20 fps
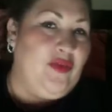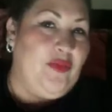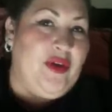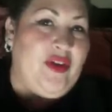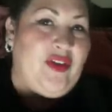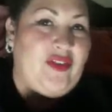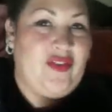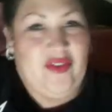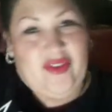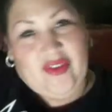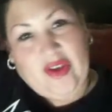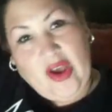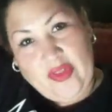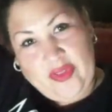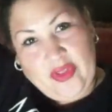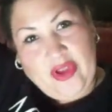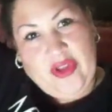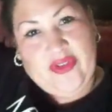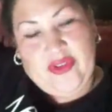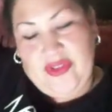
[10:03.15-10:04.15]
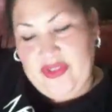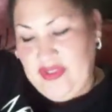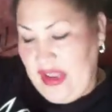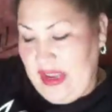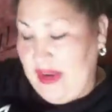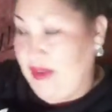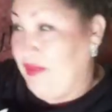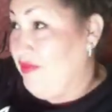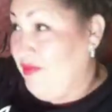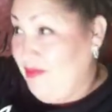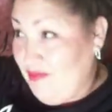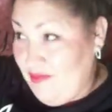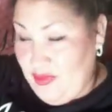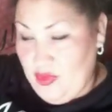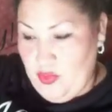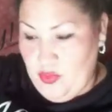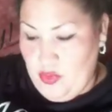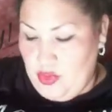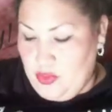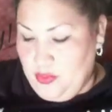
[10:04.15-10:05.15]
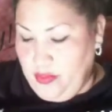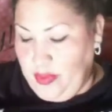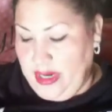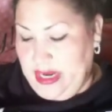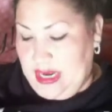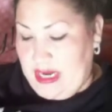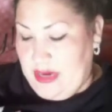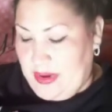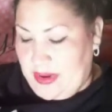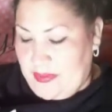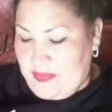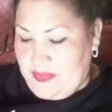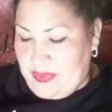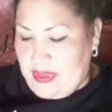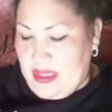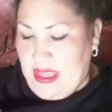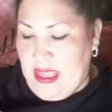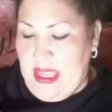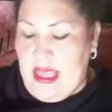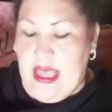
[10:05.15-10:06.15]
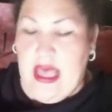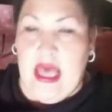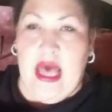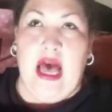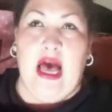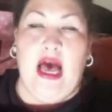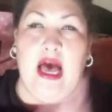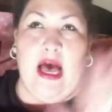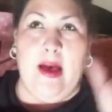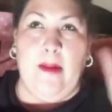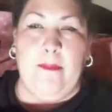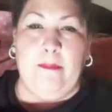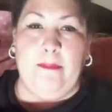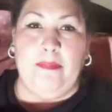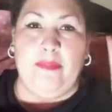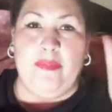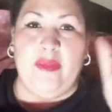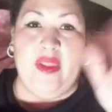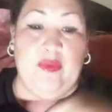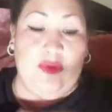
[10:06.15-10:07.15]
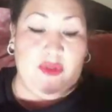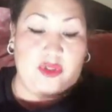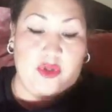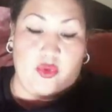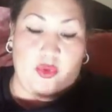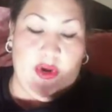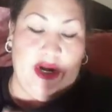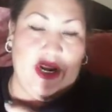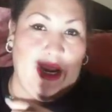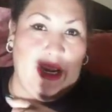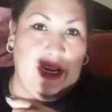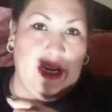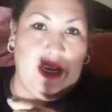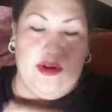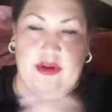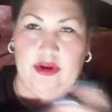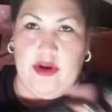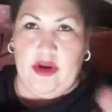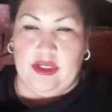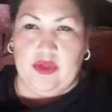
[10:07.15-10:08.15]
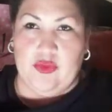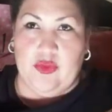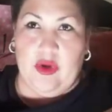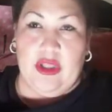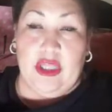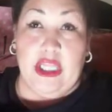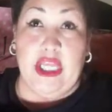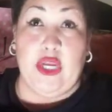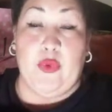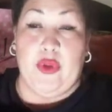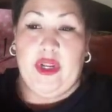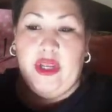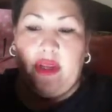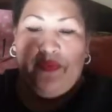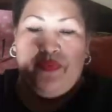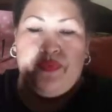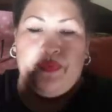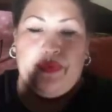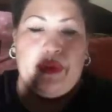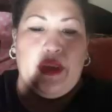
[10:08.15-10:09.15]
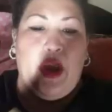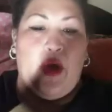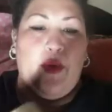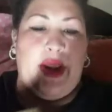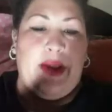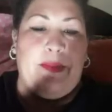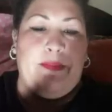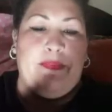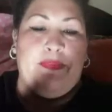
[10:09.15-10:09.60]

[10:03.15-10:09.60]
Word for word: because it's on the other side of the room, but anyway, it was a great eyeliner as well, liquid. Alright,